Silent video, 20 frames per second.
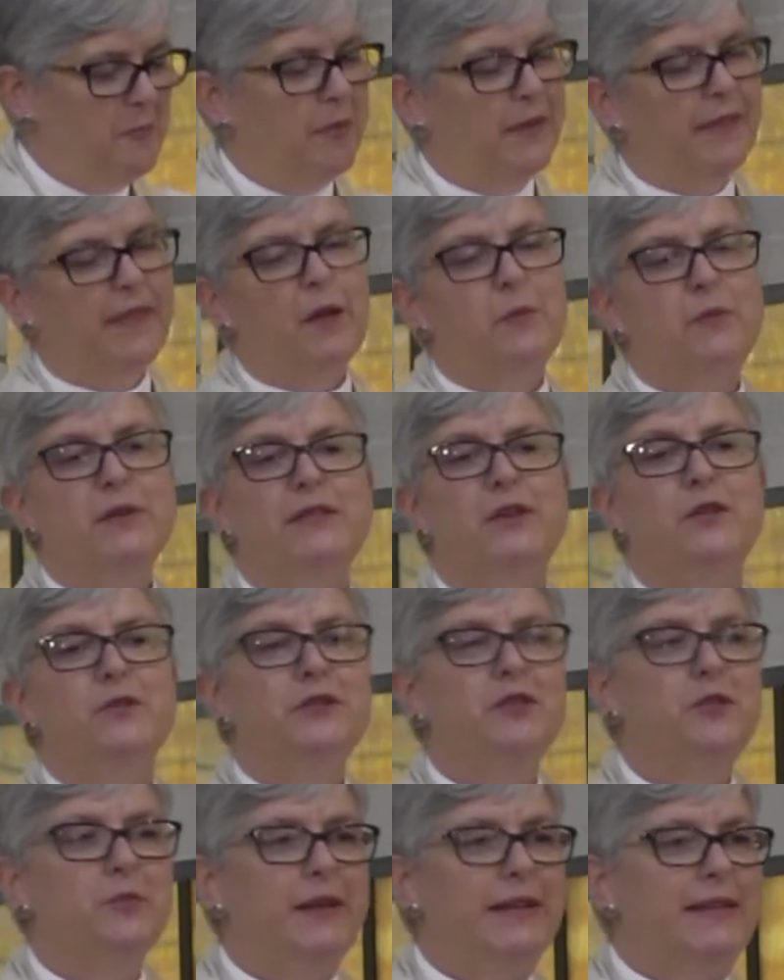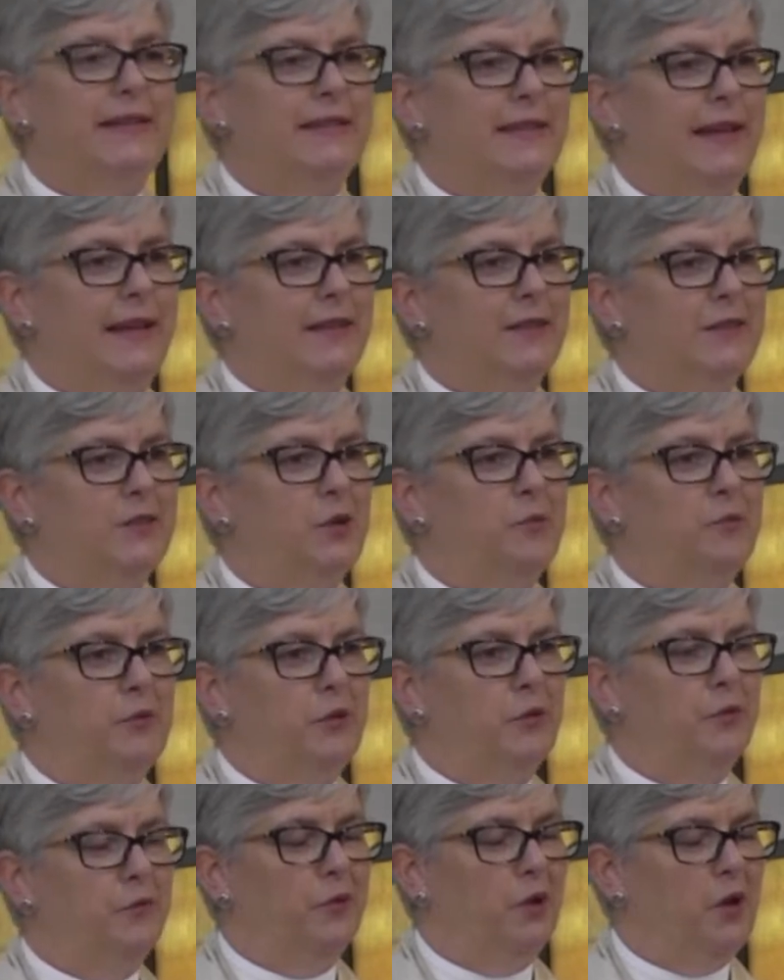But they were so sweet and so
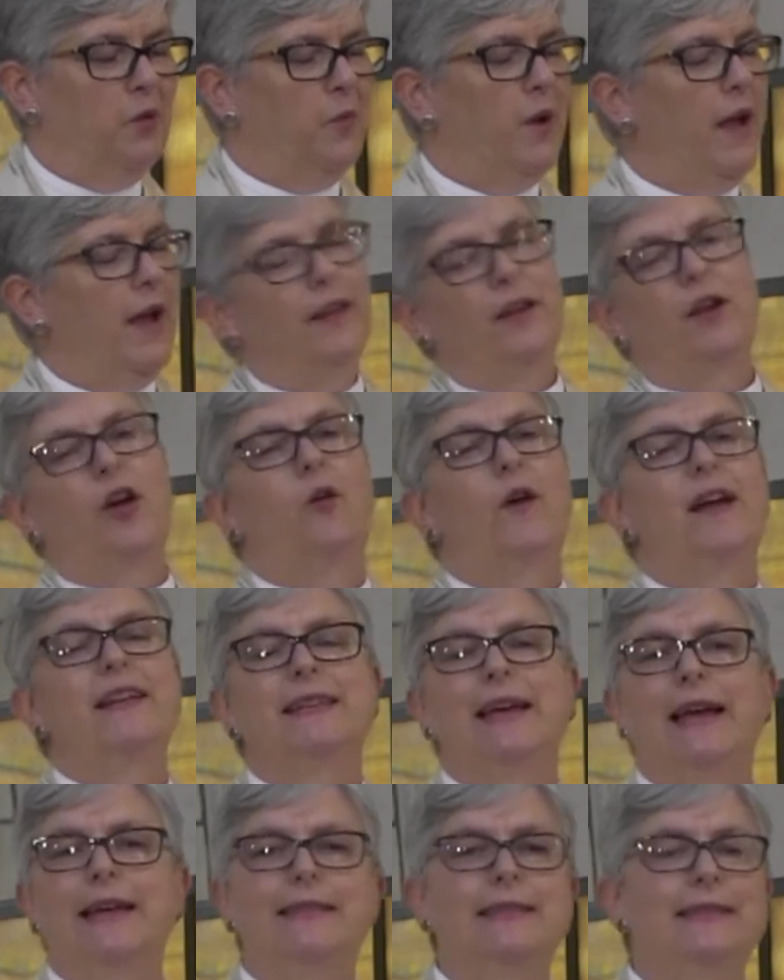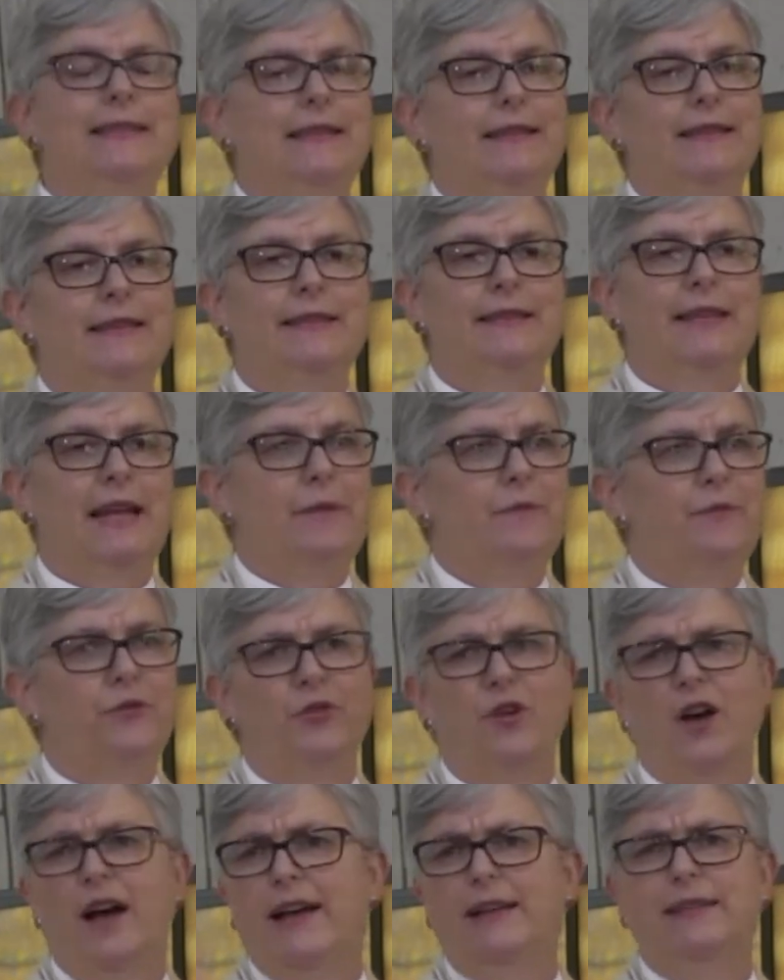beautiful. A while ago, I tasted the same
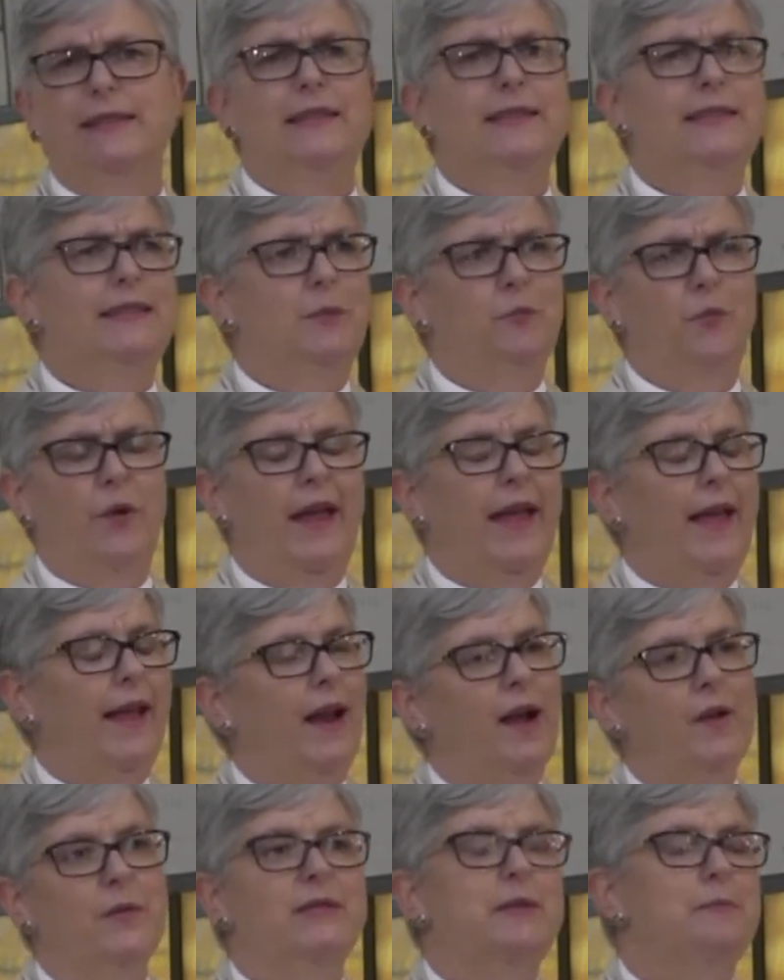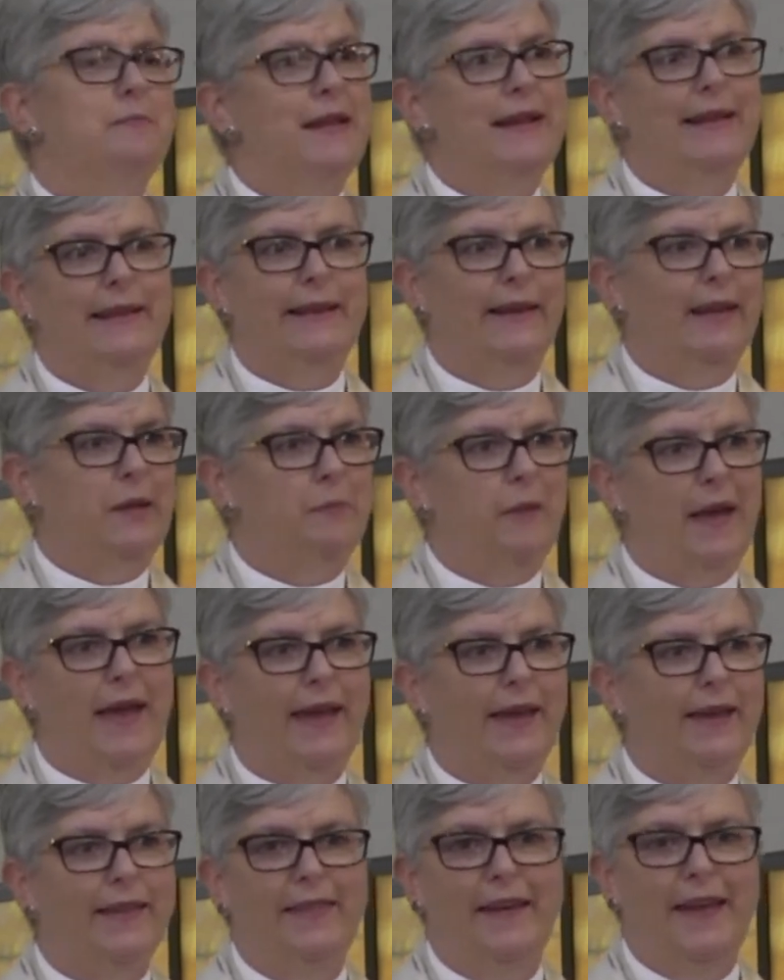variety somewhere, and I was immediately
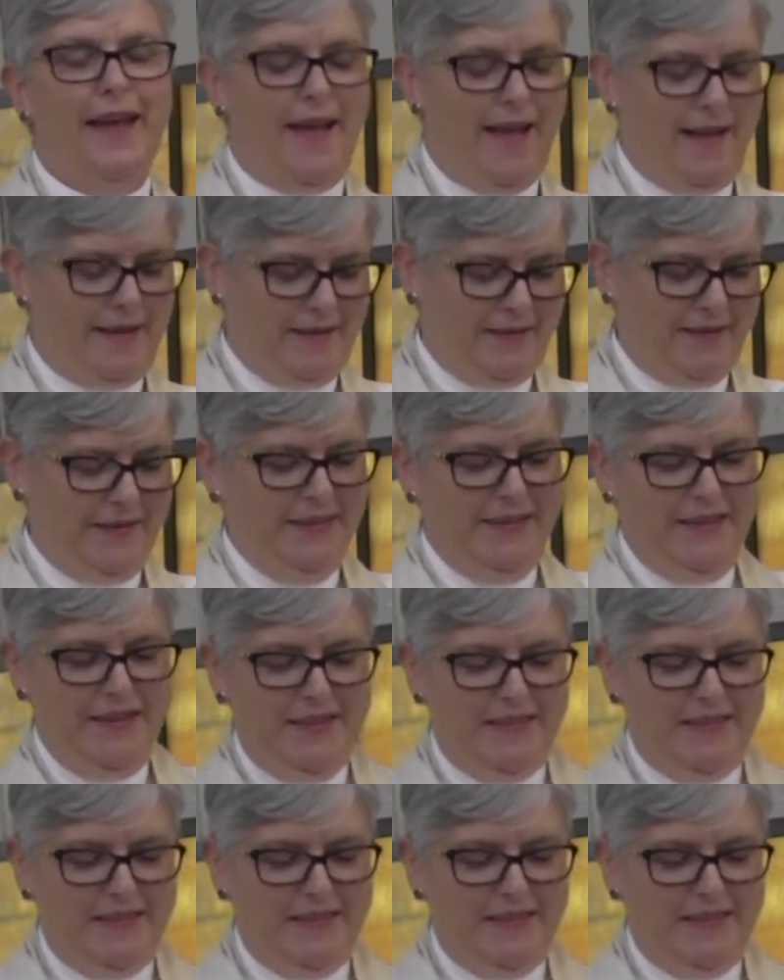back in the garden.